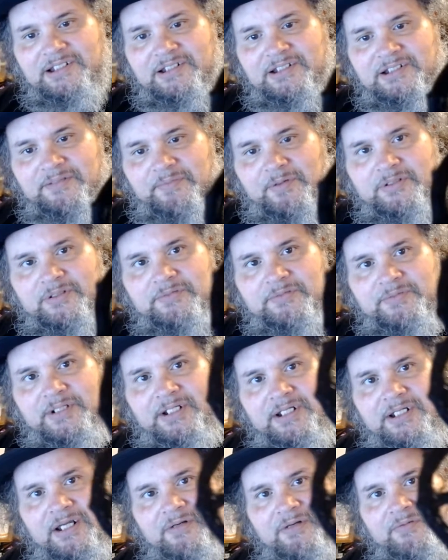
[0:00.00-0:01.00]
supposed to be a
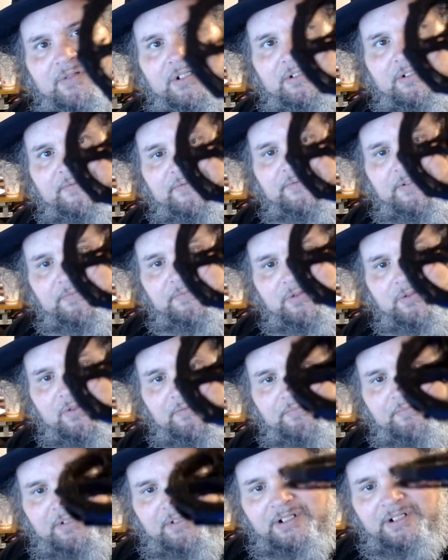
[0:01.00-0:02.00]
nut wheel of some
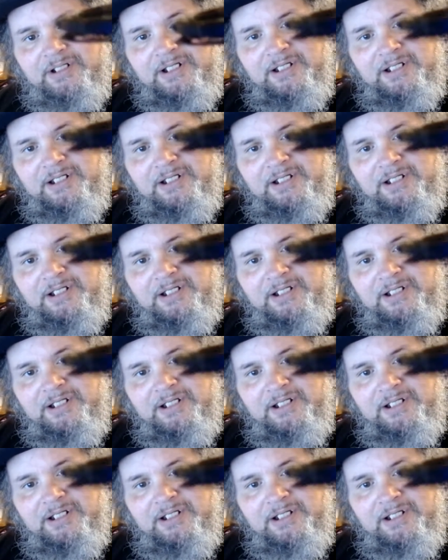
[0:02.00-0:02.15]
sort, but